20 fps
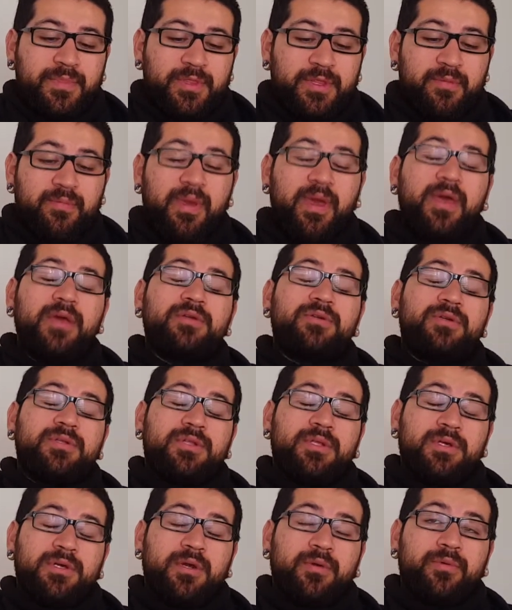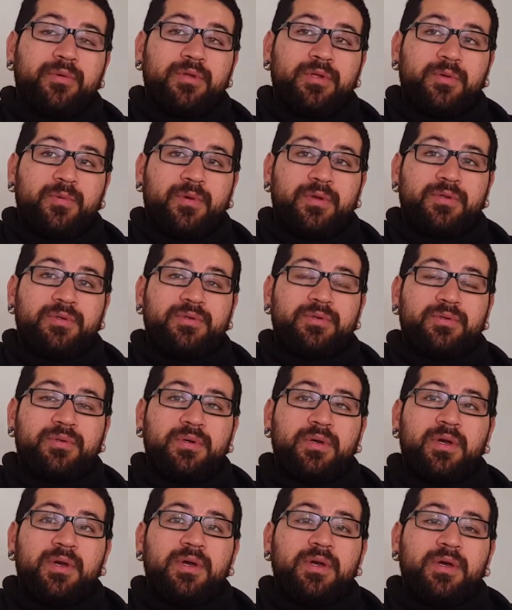The major thing I really want to
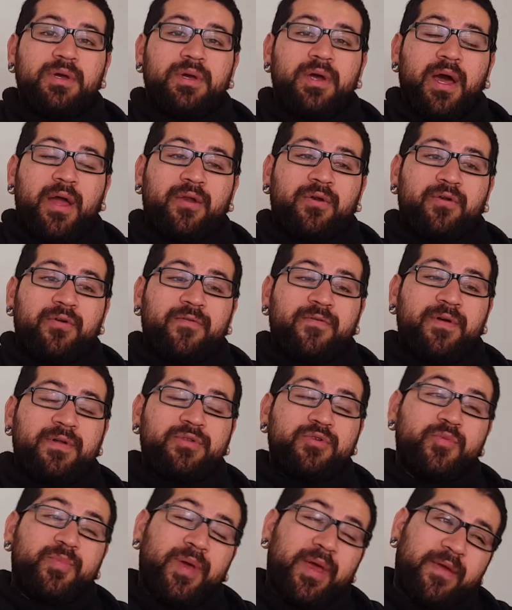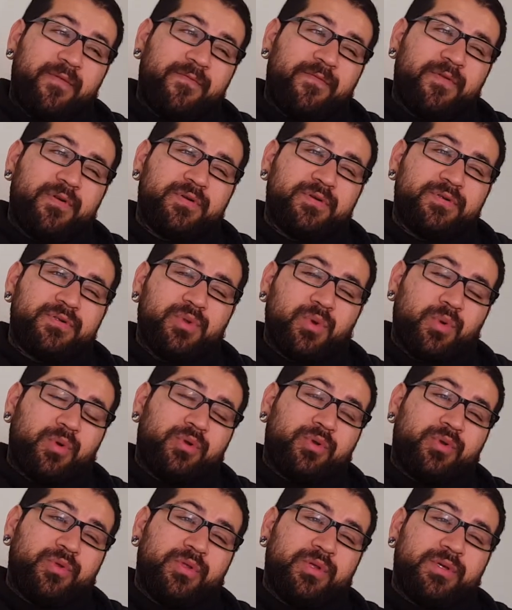do, I don't know if I'll do paint first or
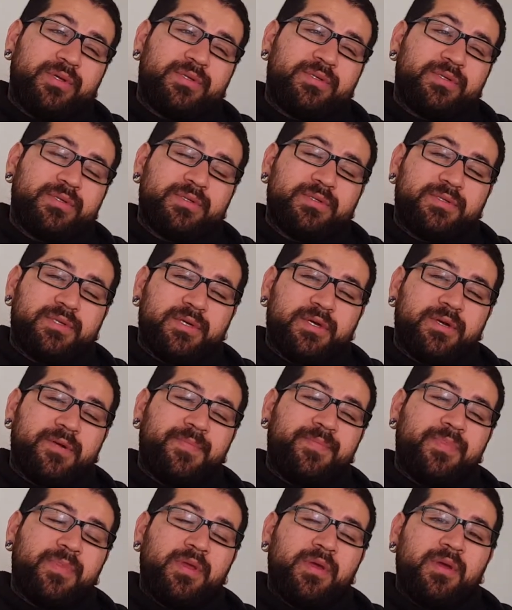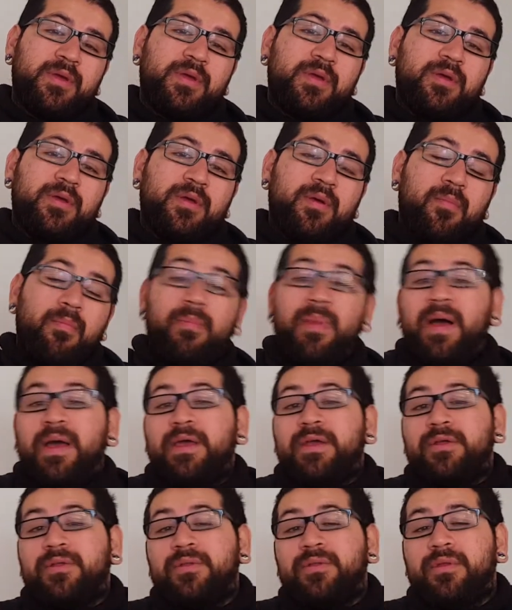do this. It's buy
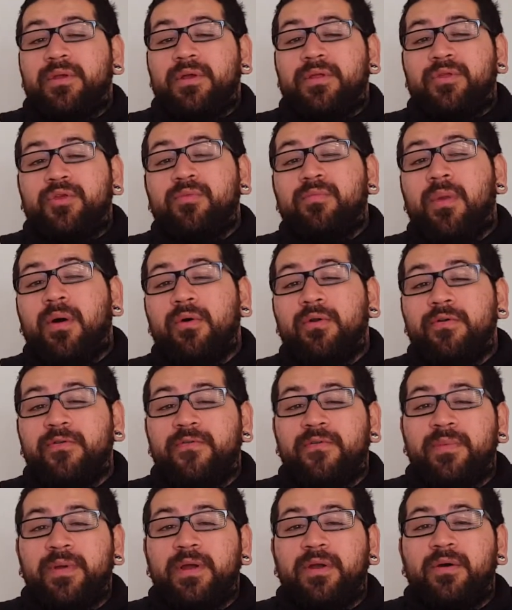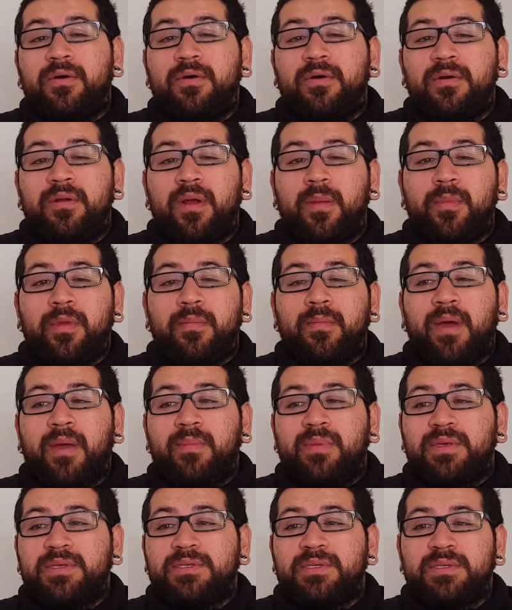a new motor for my car. I mean, my
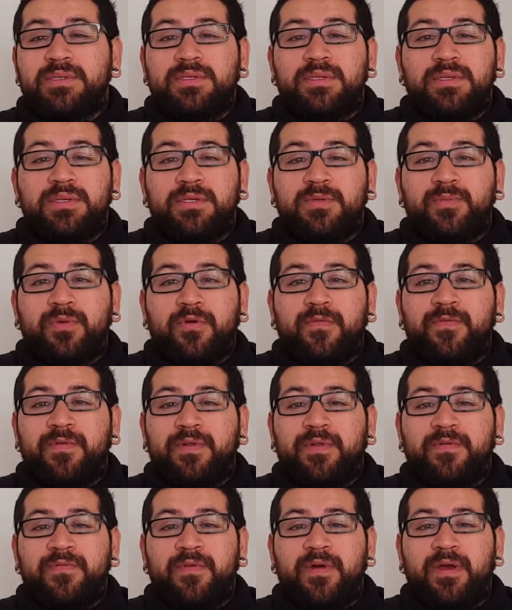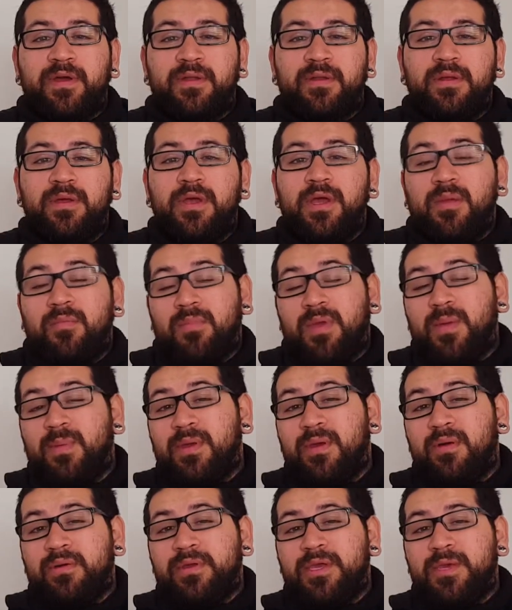B16 is perfectly fine.
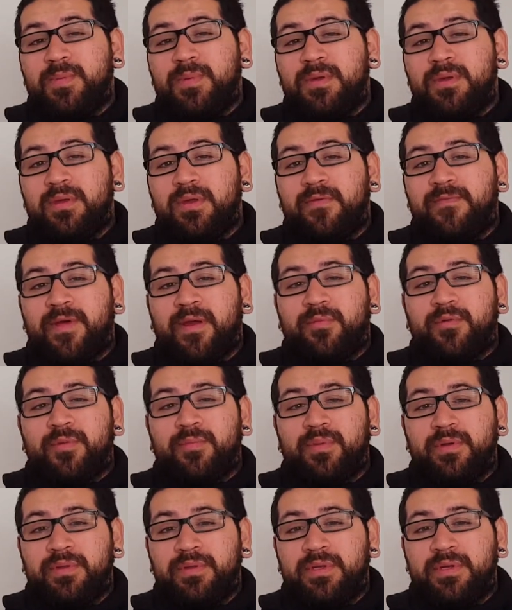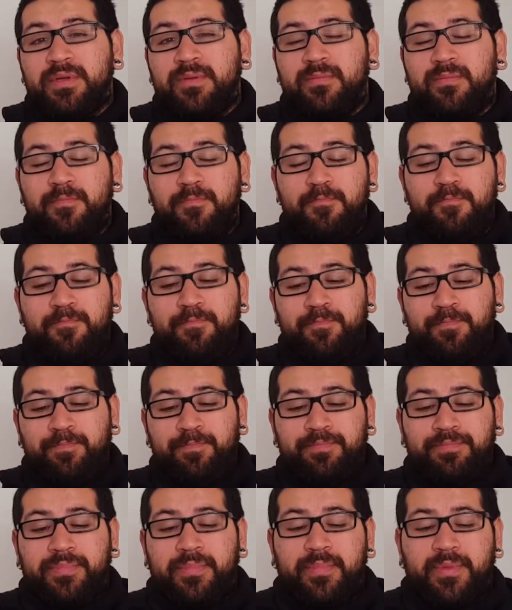Maybe I'll keep it if I rebuild it,
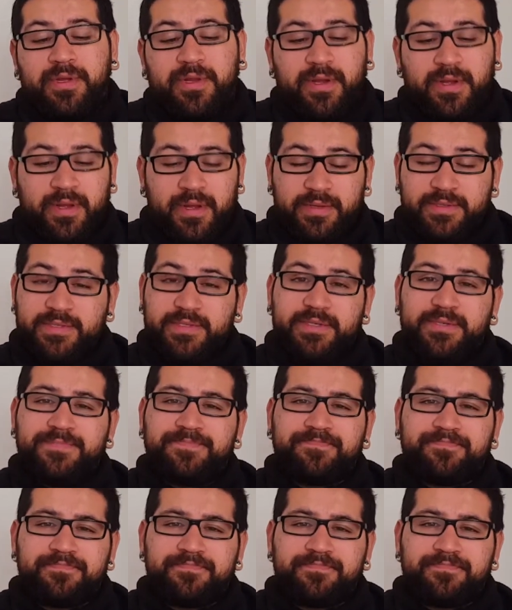but I'll see.